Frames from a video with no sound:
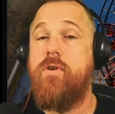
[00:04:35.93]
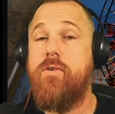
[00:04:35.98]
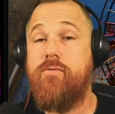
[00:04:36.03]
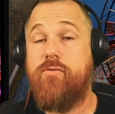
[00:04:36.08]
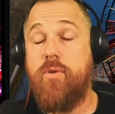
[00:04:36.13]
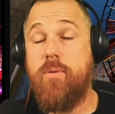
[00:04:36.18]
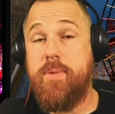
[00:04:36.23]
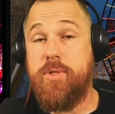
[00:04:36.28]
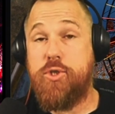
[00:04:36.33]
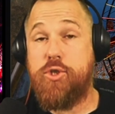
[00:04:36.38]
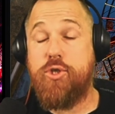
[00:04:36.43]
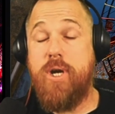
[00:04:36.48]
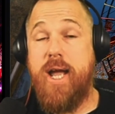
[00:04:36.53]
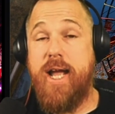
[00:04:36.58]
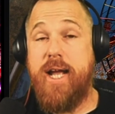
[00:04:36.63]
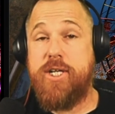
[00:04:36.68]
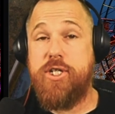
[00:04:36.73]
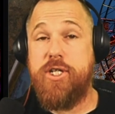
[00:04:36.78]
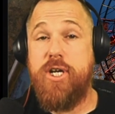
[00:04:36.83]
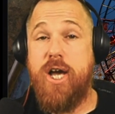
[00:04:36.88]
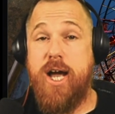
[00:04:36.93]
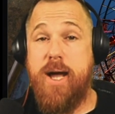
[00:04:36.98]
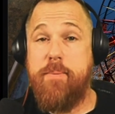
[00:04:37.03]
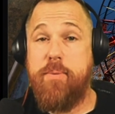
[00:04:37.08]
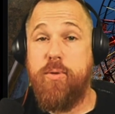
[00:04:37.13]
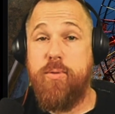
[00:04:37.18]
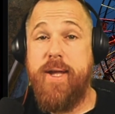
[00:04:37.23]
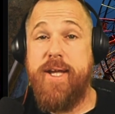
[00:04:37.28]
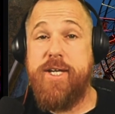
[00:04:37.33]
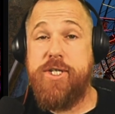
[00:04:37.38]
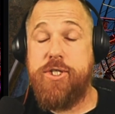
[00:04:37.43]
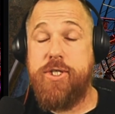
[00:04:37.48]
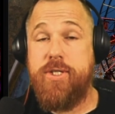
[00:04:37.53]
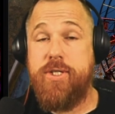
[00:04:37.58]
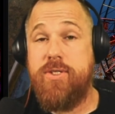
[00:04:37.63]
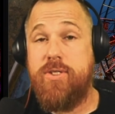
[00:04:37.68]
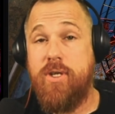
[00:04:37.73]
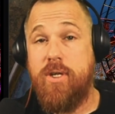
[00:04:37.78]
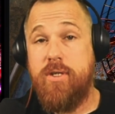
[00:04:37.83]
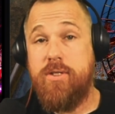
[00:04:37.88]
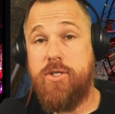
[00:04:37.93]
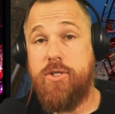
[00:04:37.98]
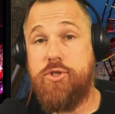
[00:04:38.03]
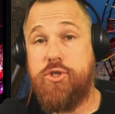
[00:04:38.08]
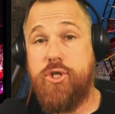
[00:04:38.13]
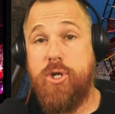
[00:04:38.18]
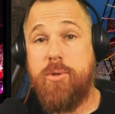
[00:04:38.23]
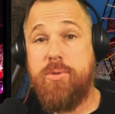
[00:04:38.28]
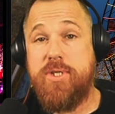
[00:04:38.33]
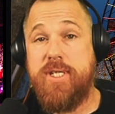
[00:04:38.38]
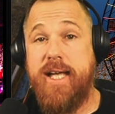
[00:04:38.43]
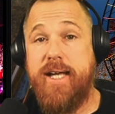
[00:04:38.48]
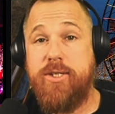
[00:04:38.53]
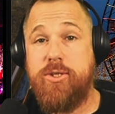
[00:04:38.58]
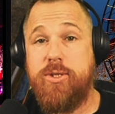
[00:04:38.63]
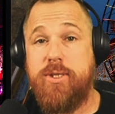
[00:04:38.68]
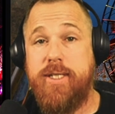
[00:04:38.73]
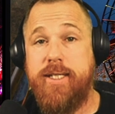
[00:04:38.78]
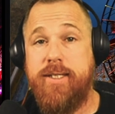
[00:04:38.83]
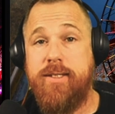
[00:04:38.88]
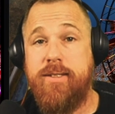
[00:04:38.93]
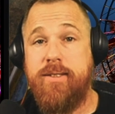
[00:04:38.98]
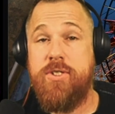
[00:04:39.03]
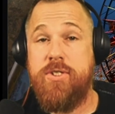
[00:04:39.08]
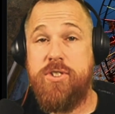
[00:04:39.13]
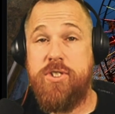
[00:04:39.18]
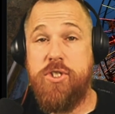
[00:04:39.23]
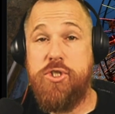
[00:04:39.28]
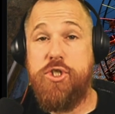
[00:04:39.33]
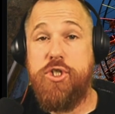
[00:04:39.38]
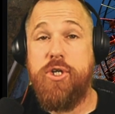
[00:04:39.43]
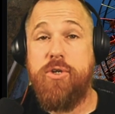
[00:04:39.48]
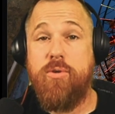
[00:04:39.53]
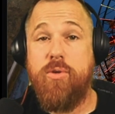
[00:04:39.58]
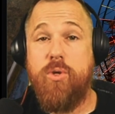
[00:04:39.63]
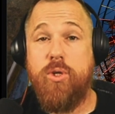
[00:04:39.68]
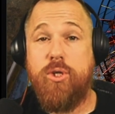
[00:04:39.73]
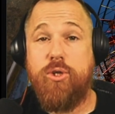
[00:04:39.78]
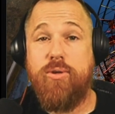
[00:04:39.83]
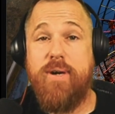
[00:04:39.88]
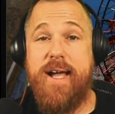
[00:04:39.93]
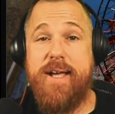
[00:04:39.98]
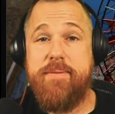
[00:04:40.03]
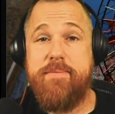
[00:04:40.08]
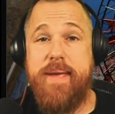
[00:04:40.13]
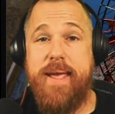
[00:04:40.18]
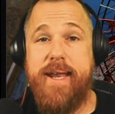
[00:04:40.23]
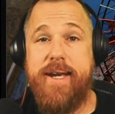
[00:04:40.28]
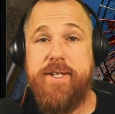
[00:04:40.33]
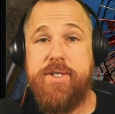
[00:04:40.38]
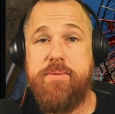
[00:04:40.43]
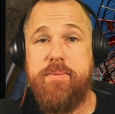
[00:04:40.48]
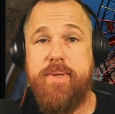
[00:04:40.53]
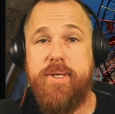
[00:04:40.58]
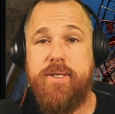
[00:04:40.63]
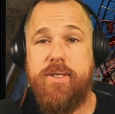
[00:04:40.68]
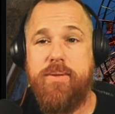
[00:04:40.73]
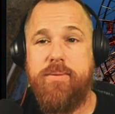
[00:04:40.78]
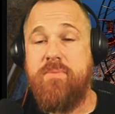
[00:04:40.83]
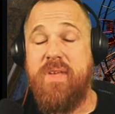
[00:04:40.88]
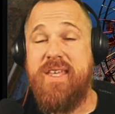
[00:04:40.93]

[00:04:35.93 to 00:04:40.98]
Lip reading: From attraction operations to show scheduling to general crowd management.